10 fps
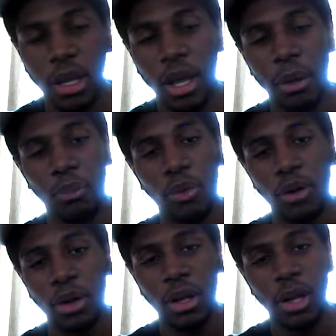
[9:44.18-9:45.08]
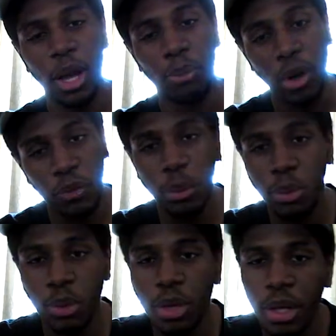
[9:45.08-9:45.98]
a
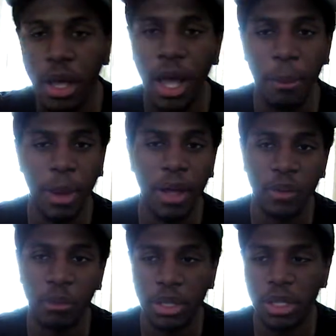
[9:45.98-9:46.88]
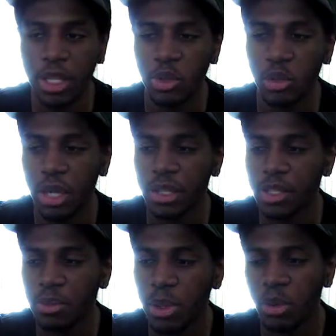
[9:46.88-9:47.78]
preferable amount of money that you would like to
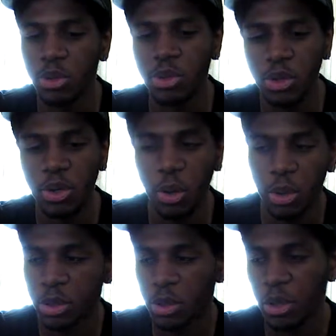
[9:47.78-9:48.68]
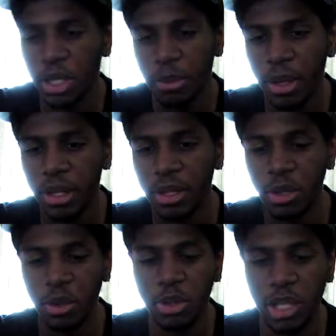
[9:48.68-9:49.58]
spend on certain auctions on eBay.
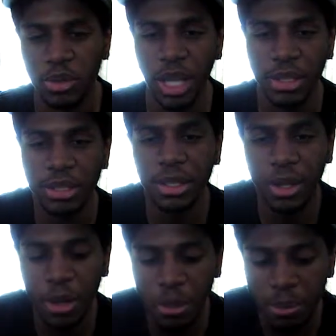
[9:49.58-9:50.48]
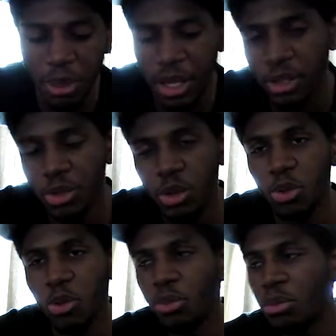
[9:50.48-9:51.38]
That's the because
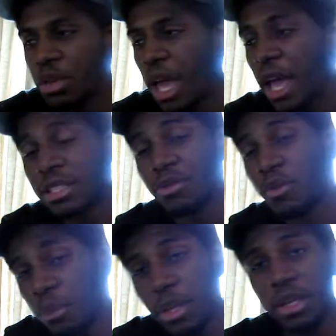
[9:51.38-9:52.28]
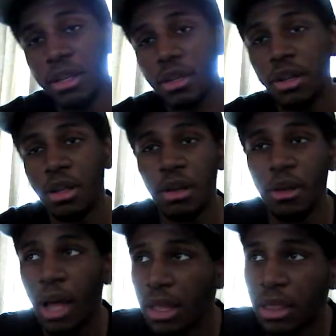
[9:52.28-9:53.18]
as for me,
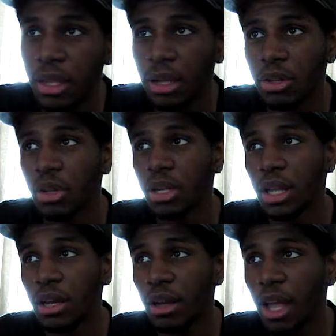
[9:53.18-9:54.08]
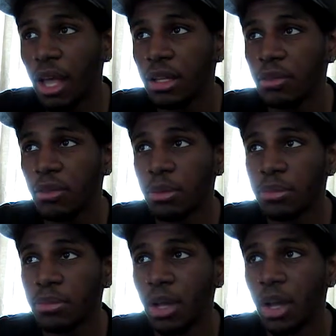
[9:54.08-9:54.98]
I think looking at it
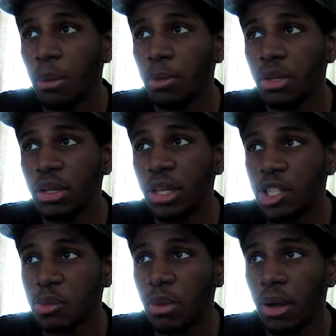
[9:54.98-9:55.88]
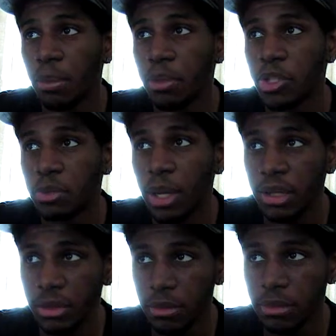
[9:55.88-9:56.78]
from a community
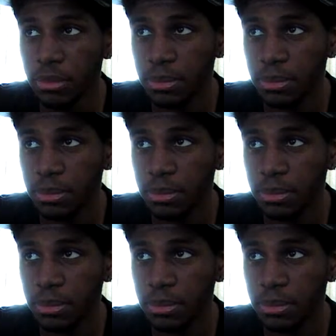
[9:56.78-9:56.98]
perspective,